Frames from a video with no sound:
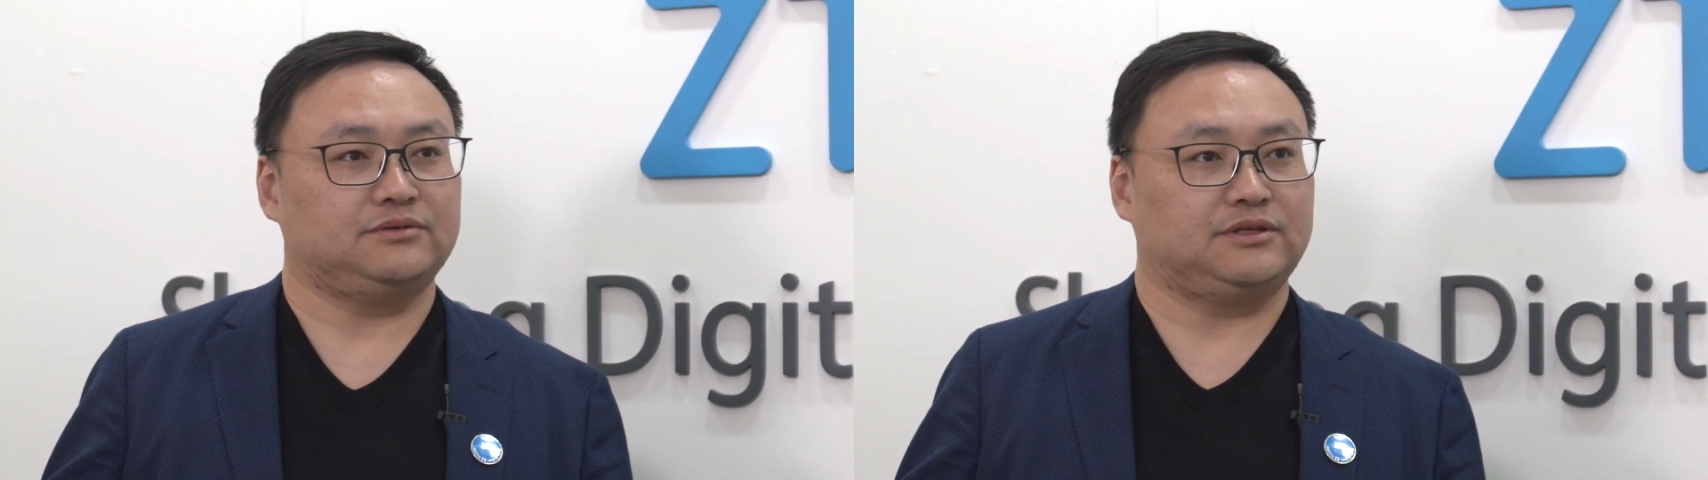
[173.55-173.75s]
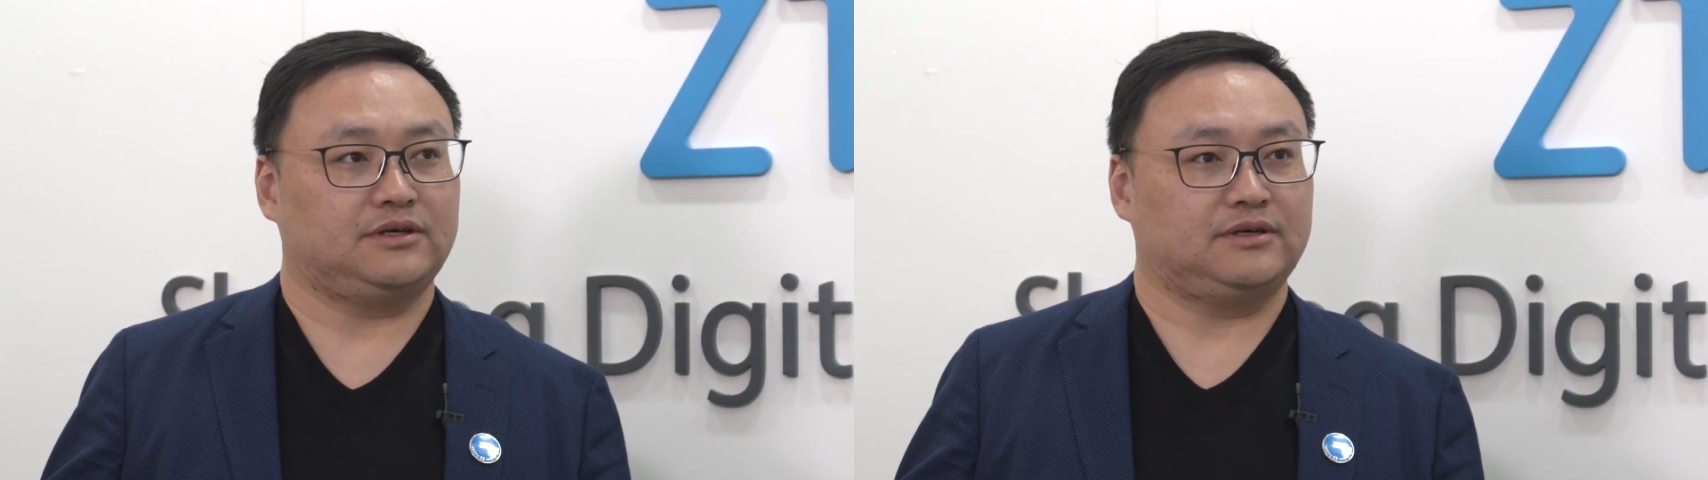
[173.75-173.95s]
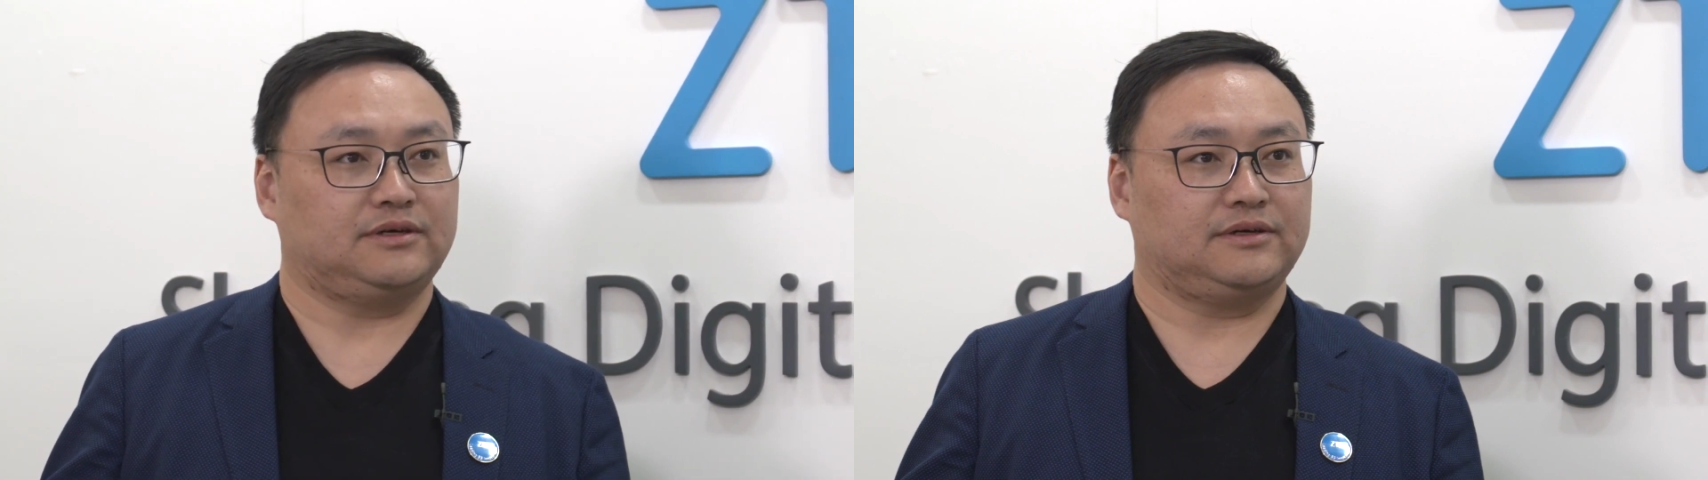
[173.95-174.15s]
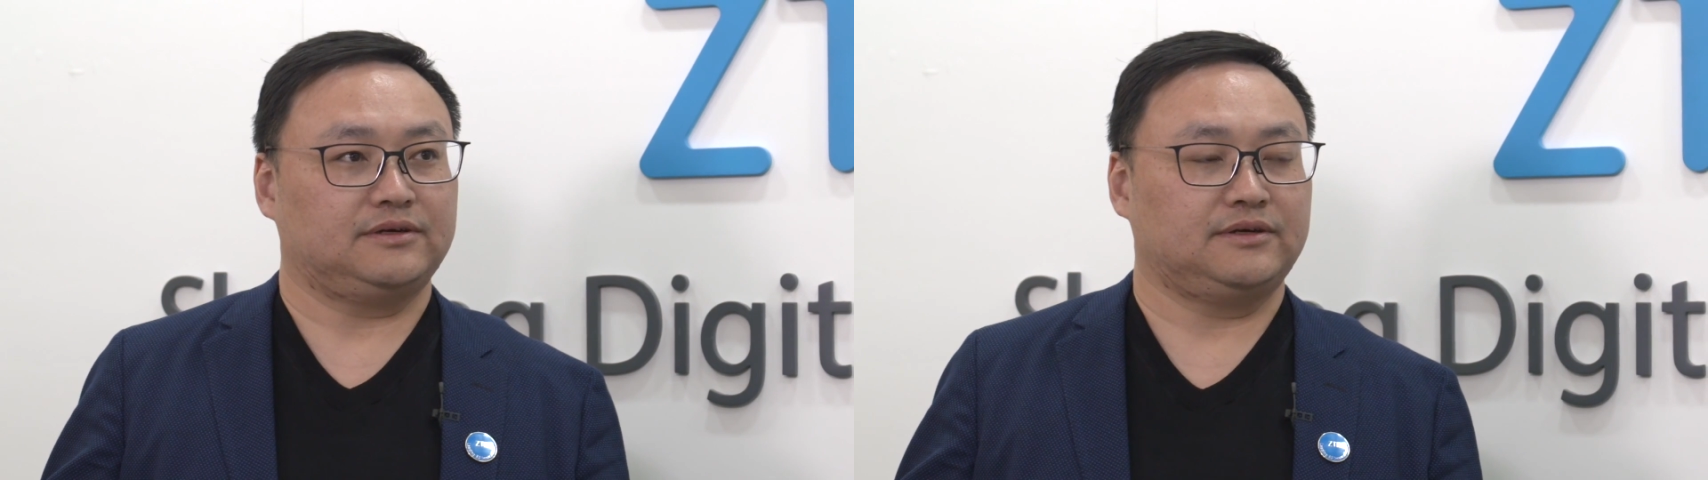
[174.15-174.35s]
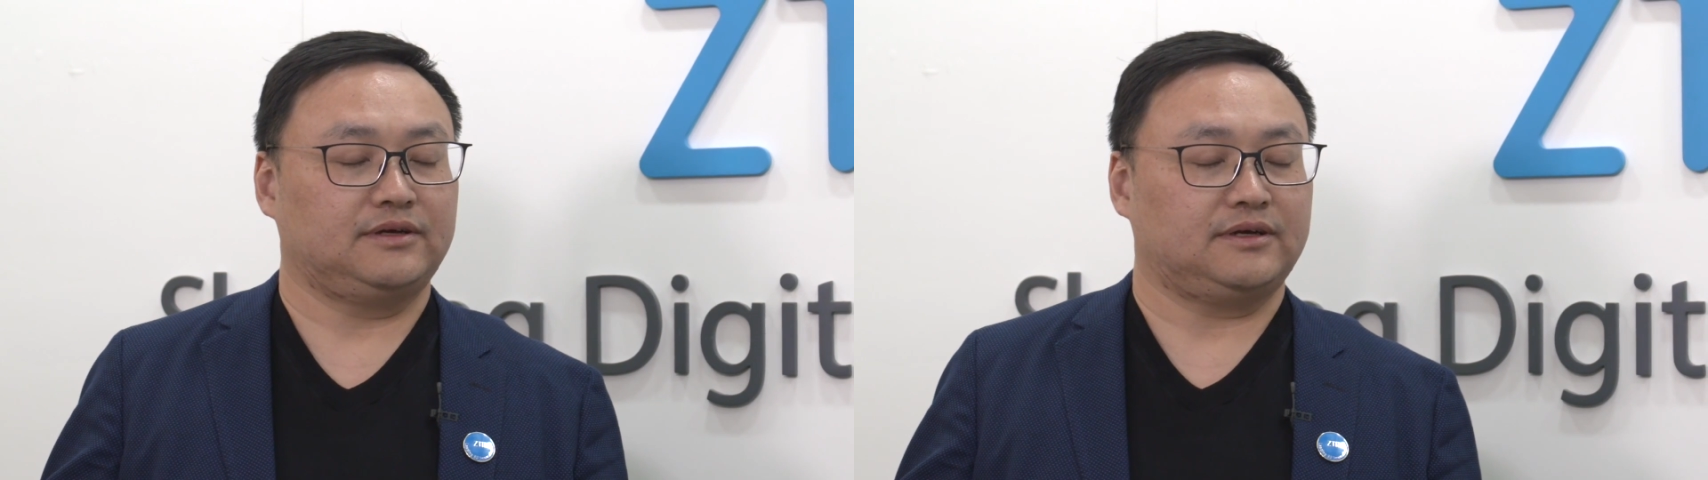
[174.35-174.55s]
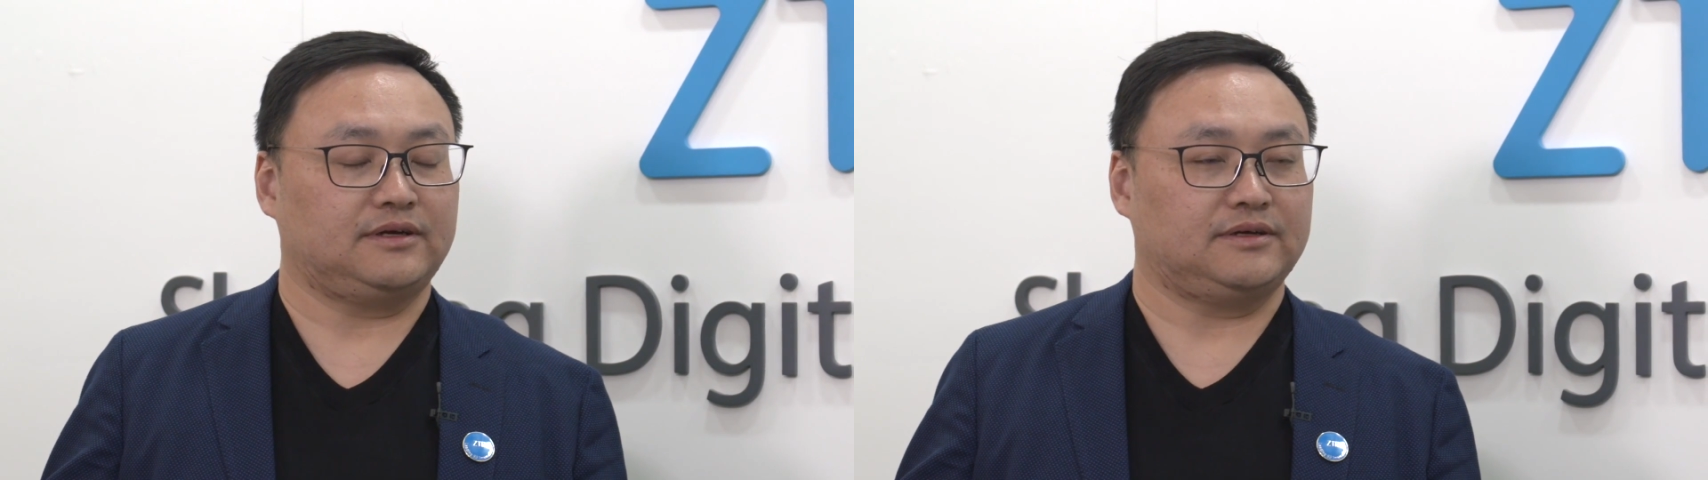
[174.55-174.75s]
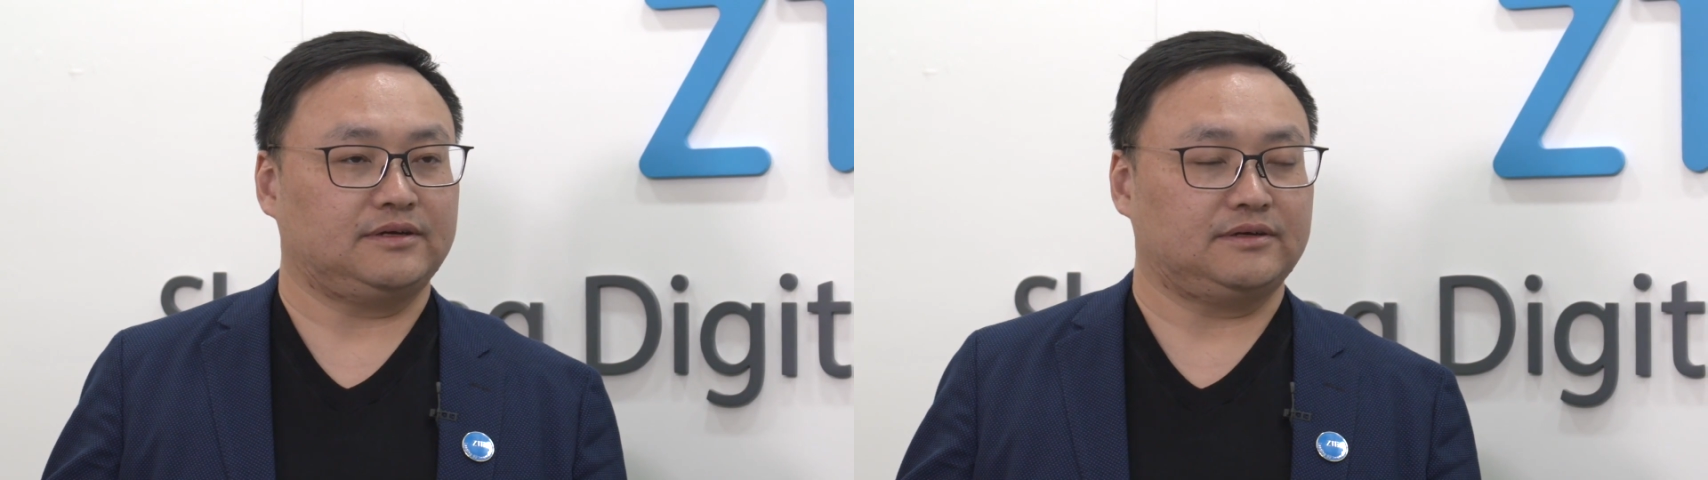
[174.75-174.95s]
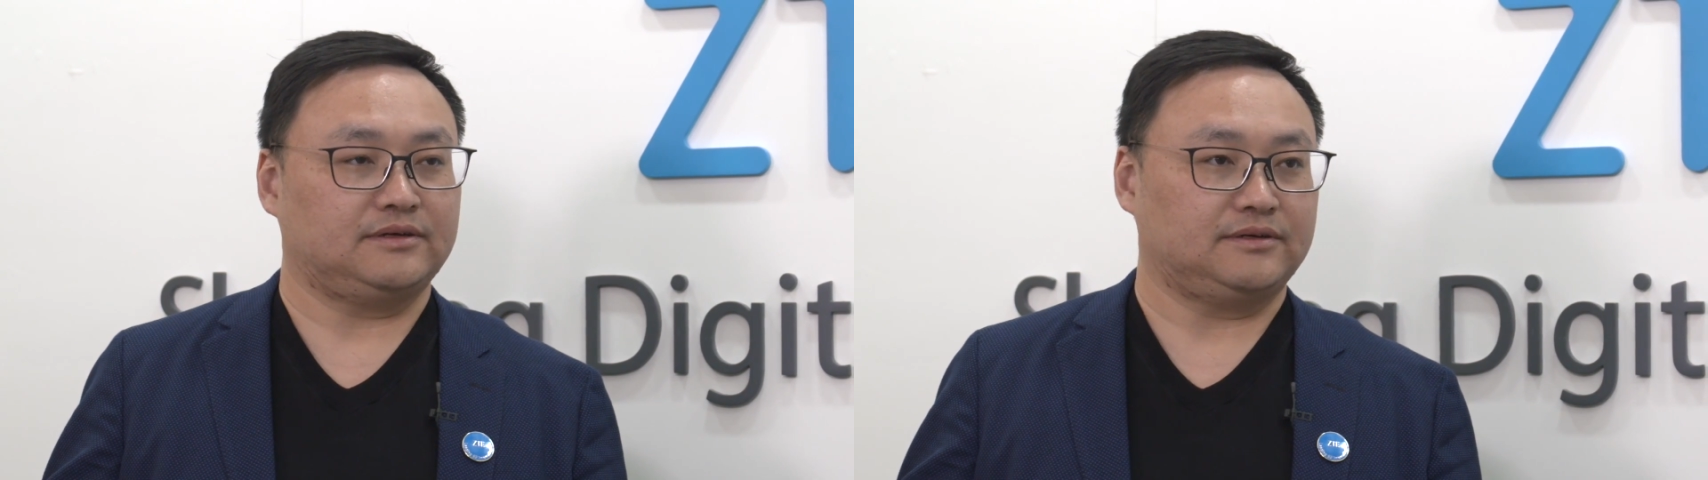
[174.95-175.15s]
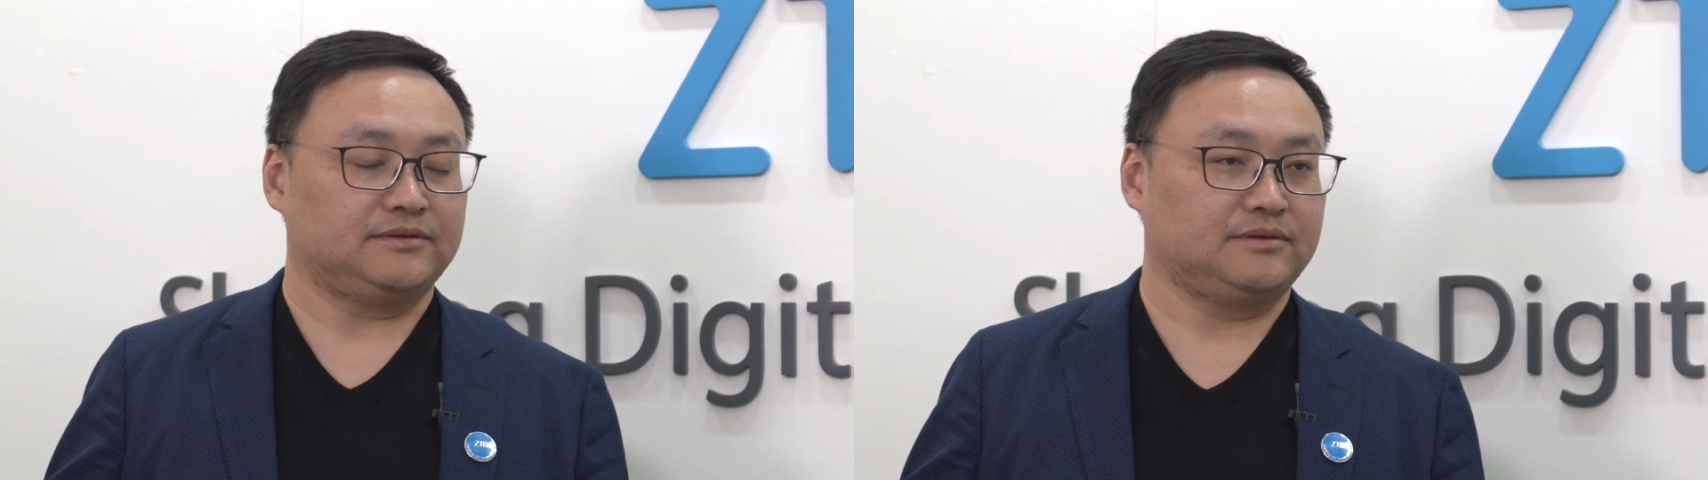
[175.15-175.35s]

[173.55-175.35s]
the uh,